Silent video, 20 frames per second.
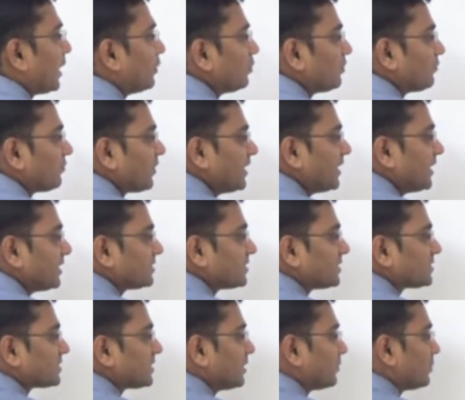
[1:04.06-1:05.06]

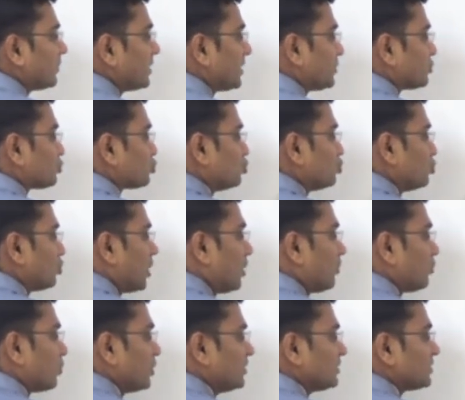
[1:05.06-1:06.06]
financial statement has two
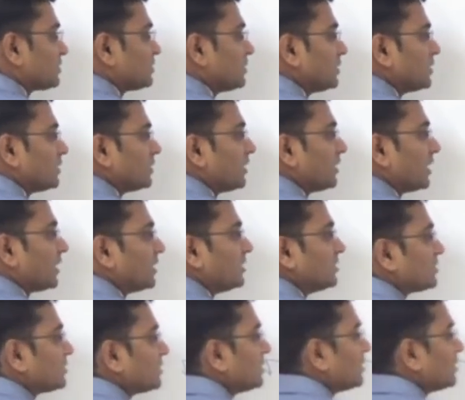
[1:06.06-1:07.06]
components, that is